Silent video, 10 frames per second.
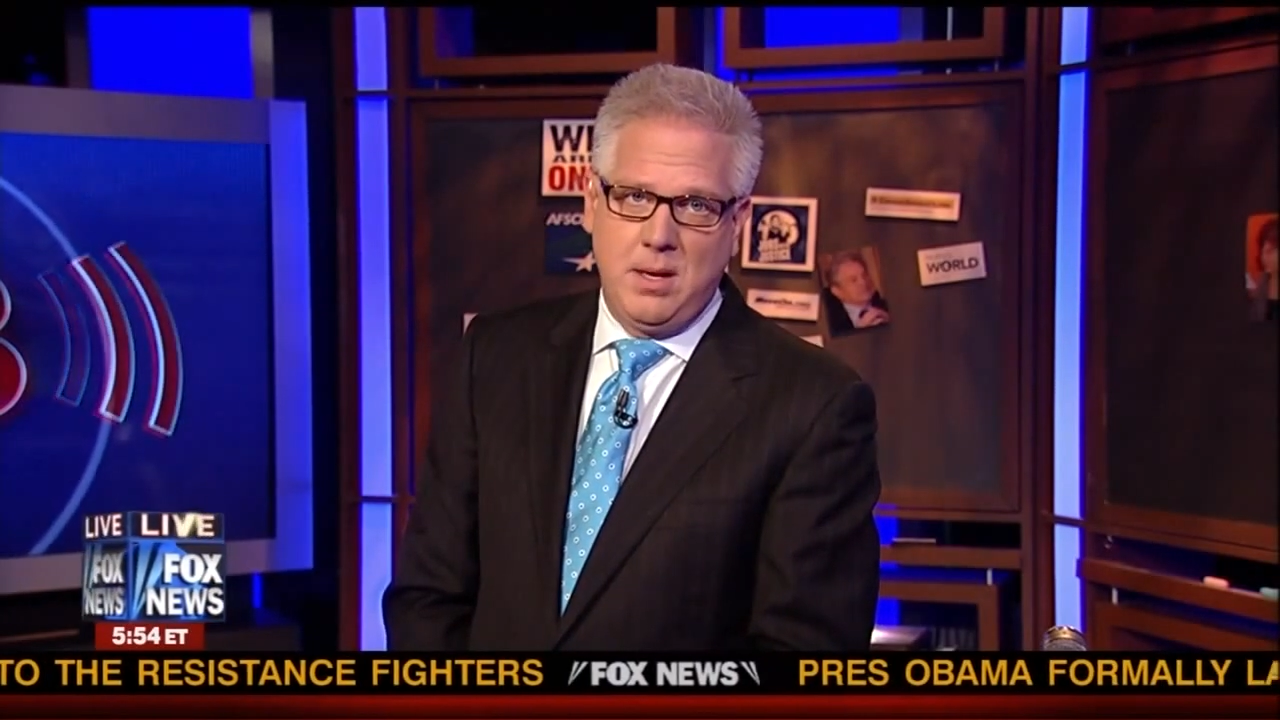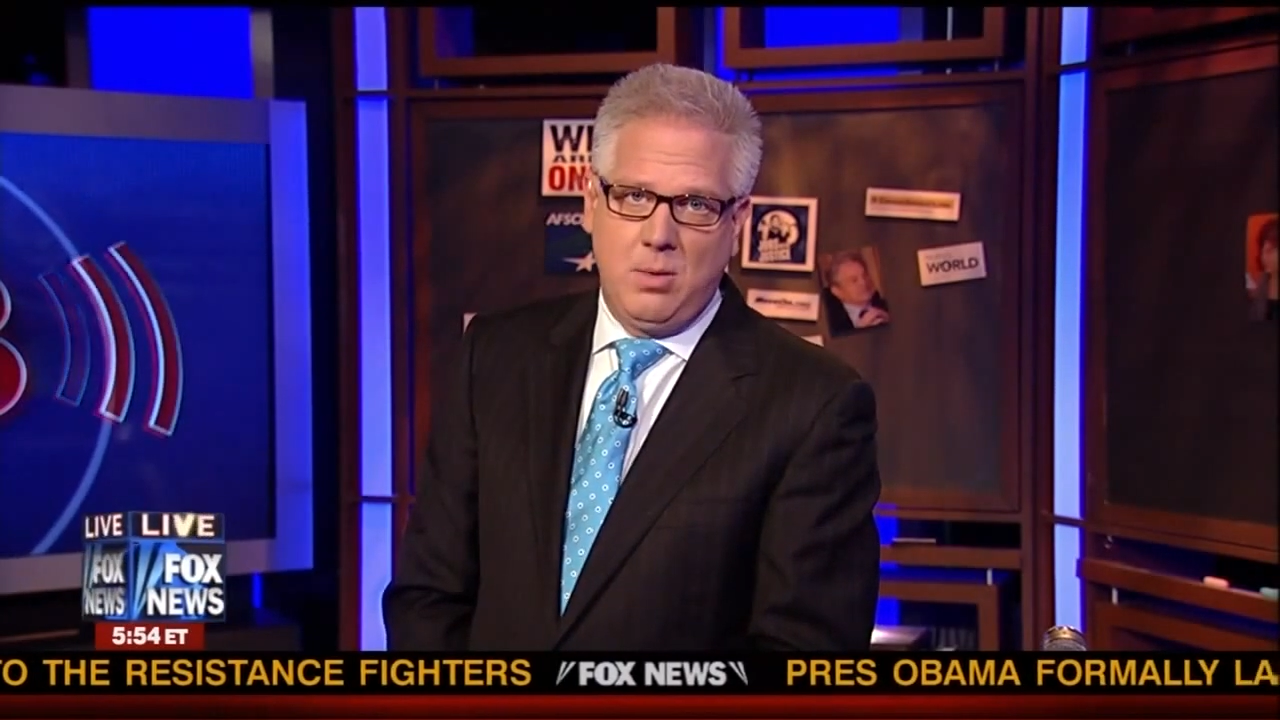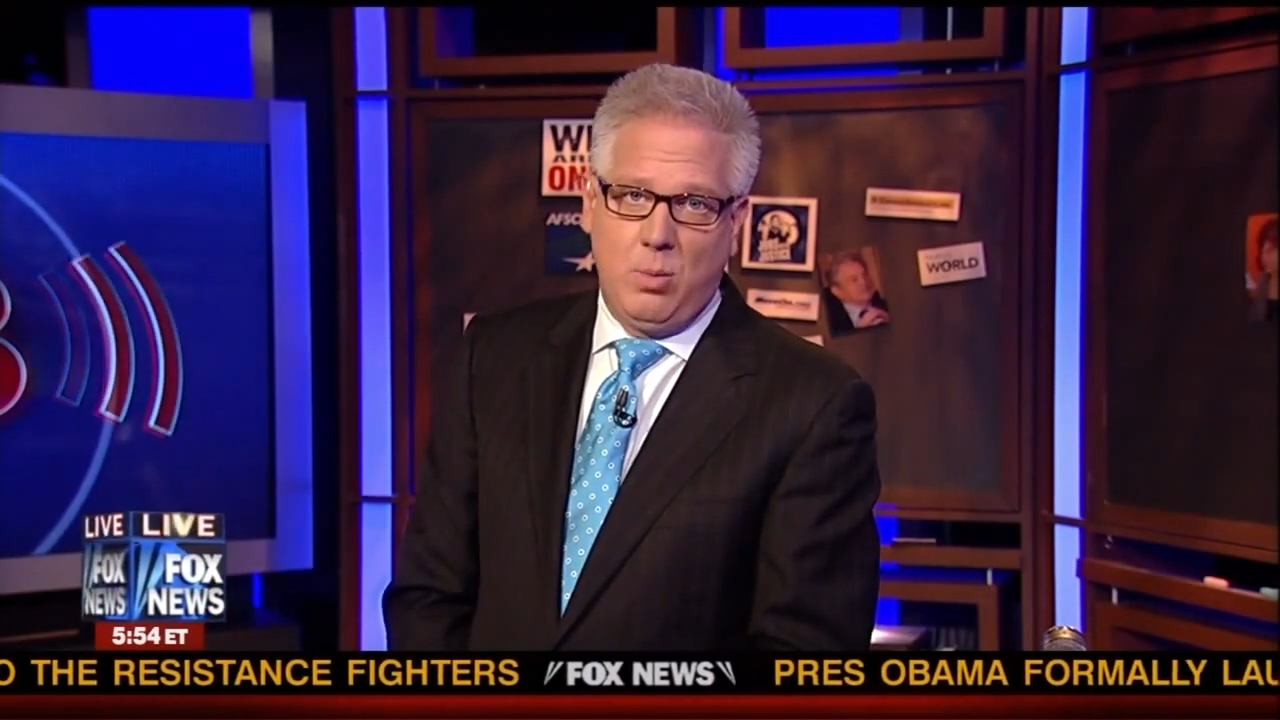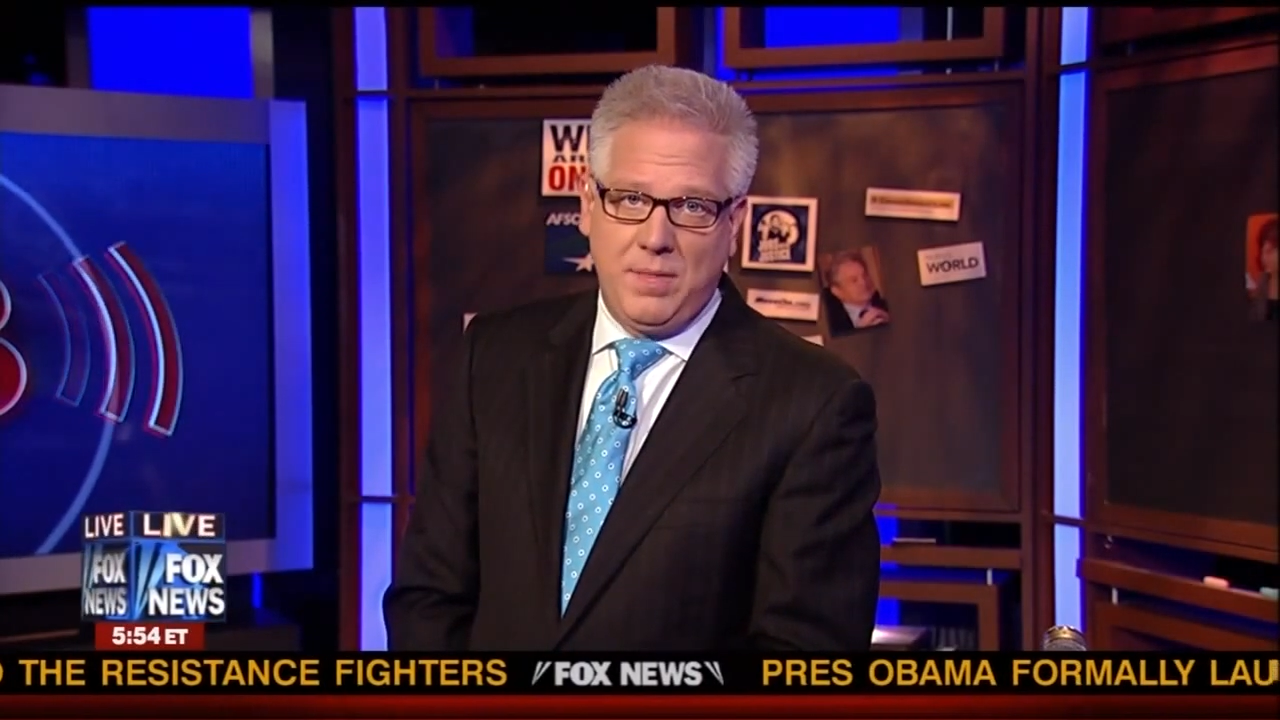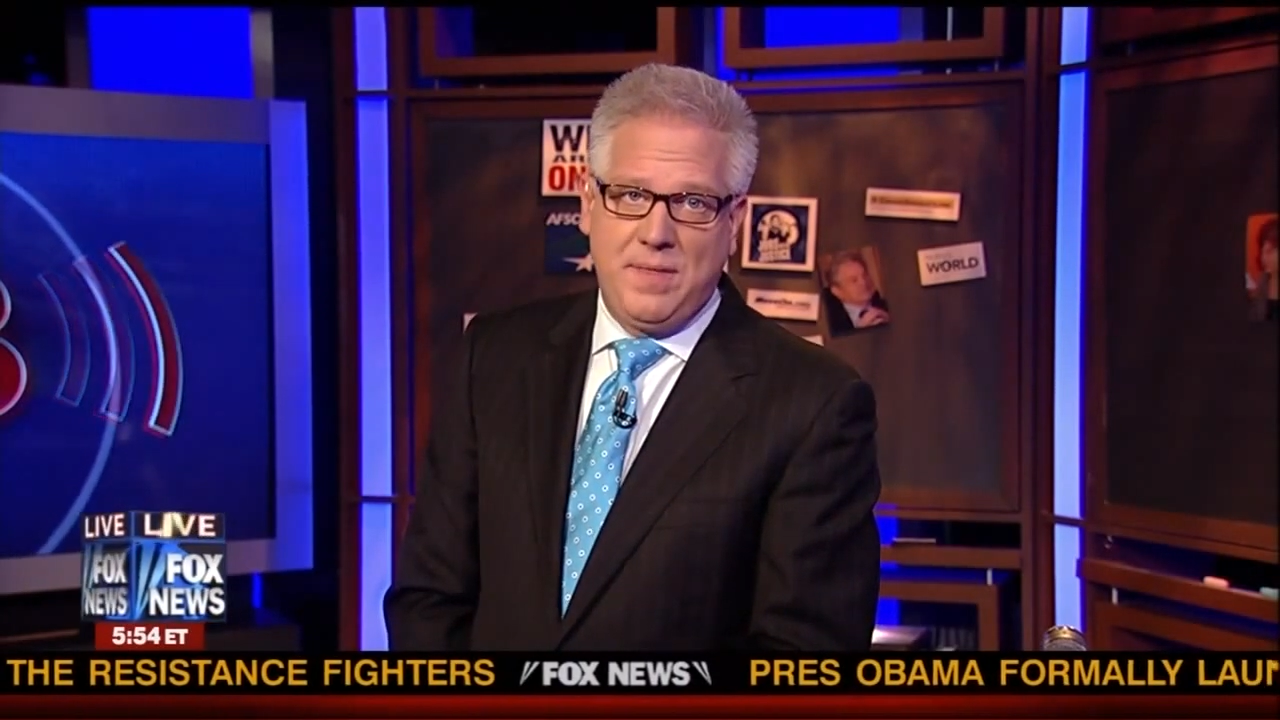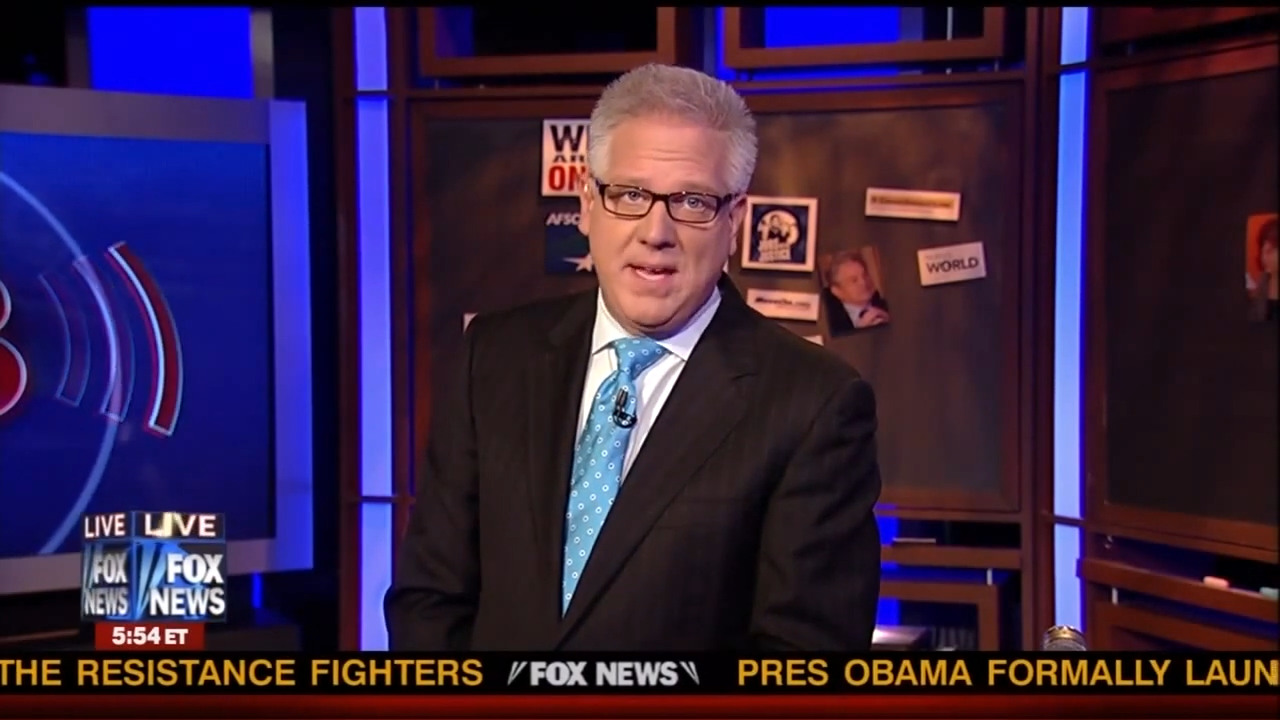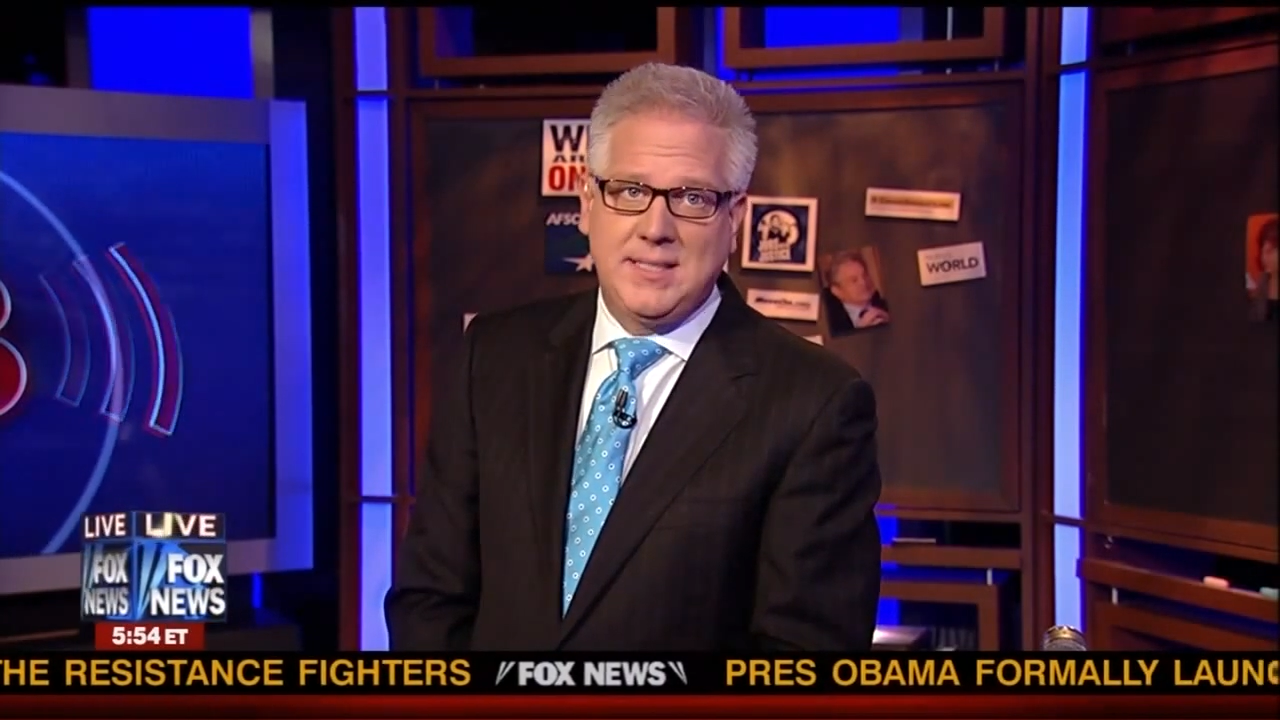What they